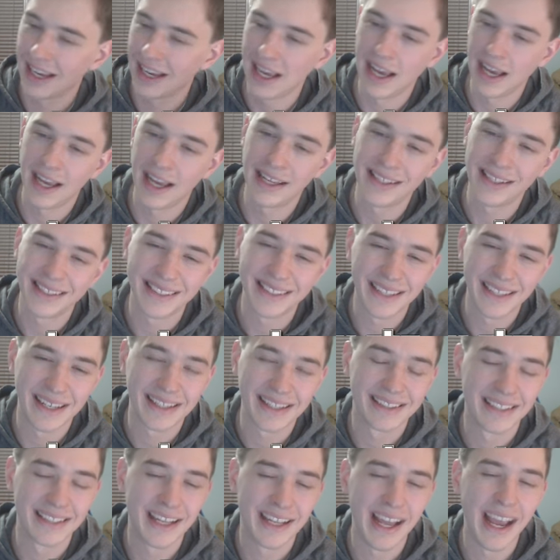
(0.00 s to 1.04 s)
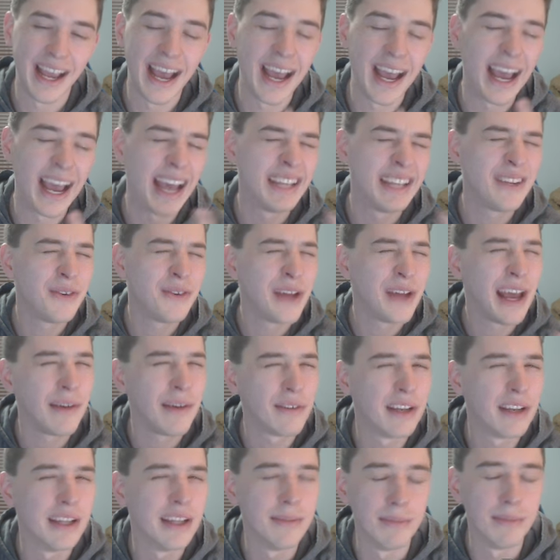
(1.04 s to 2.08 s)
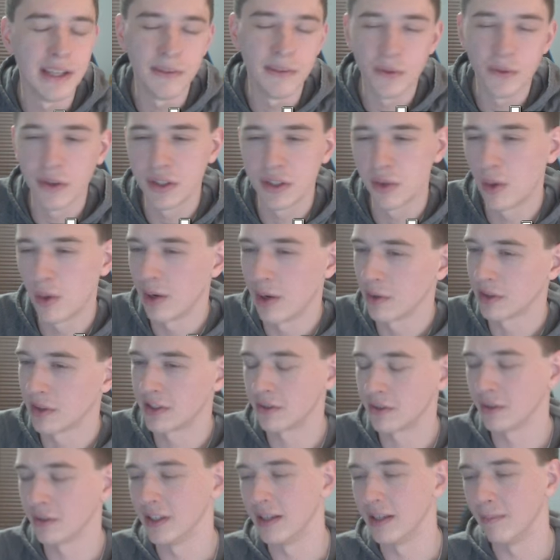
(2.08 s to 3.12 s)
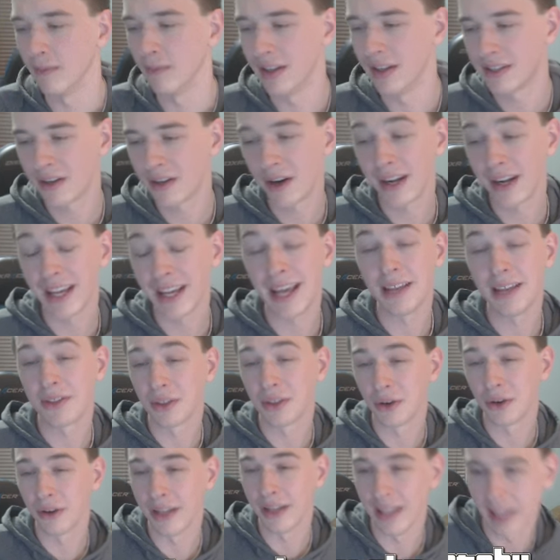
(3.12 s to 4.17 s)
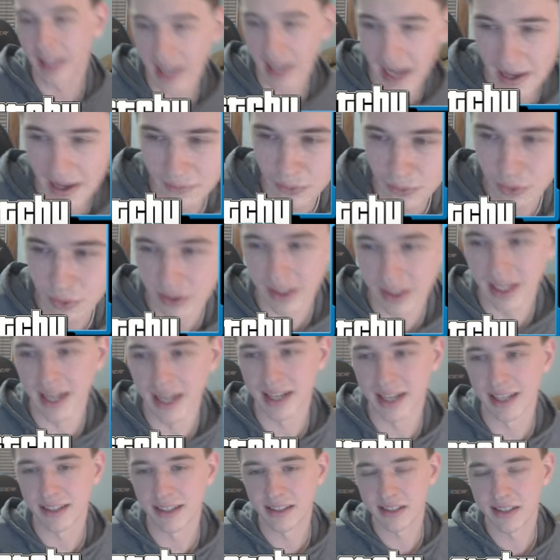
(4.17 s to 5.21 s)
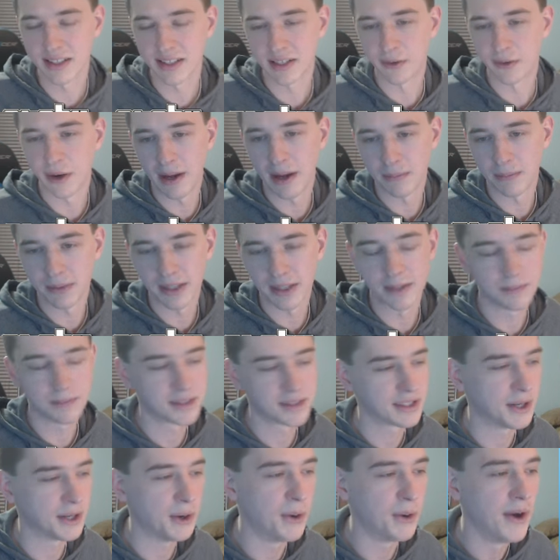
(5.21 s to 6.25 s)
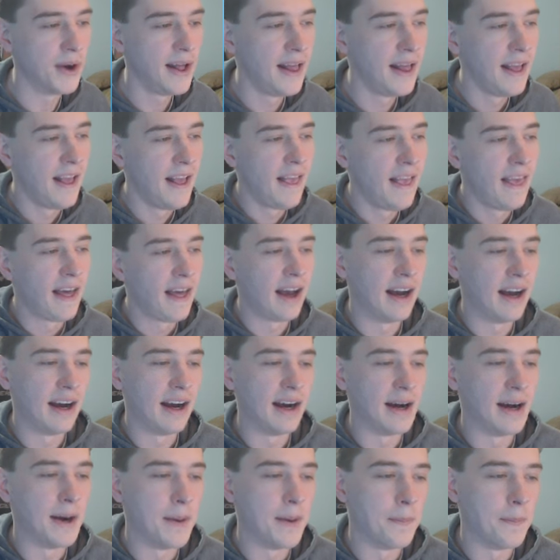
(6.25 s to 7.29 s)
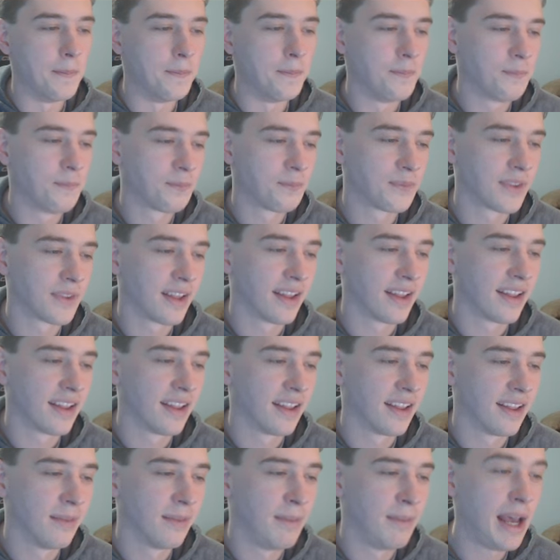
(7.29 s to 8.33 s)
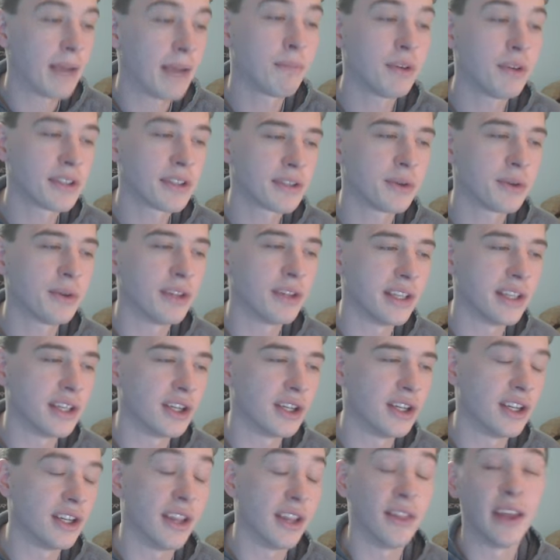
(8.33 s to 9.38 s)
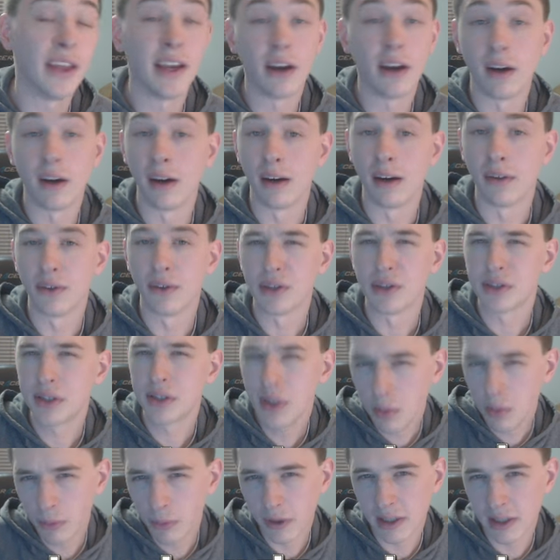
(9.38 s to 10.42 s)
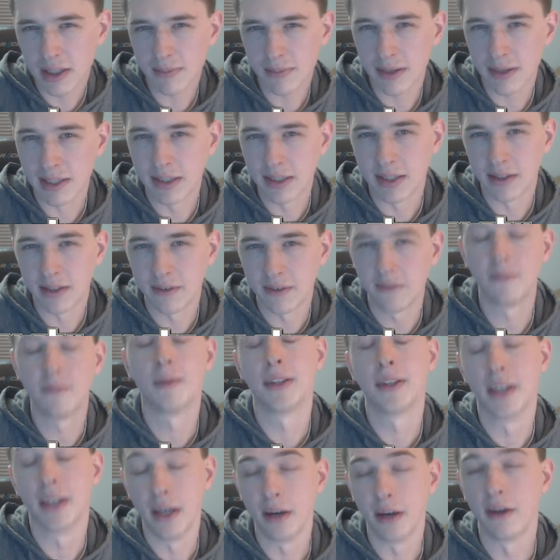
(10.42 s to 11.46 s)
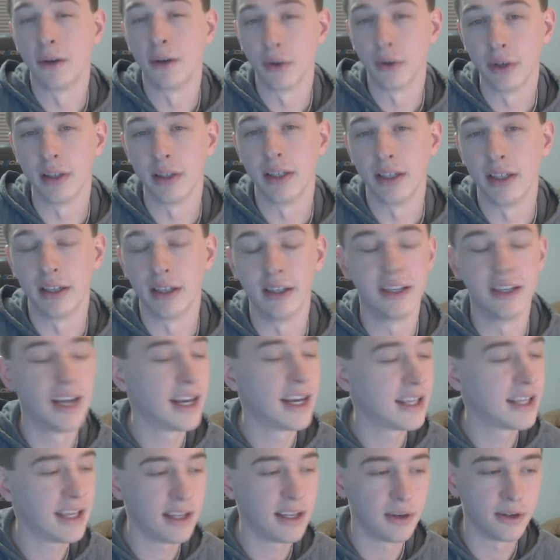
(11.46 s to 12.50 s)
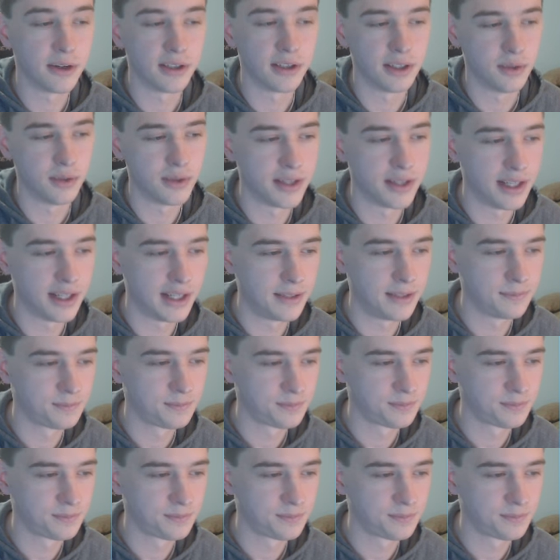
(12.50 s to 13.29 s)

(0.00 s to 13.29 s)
I, I, I don't have it in me for a two-hour stream. It's already eight thirty. I've really got to get this thing wrapped up, so... Um, MacBooks are really good. They are. They're super expensive, but they are really good. I can't argue with that.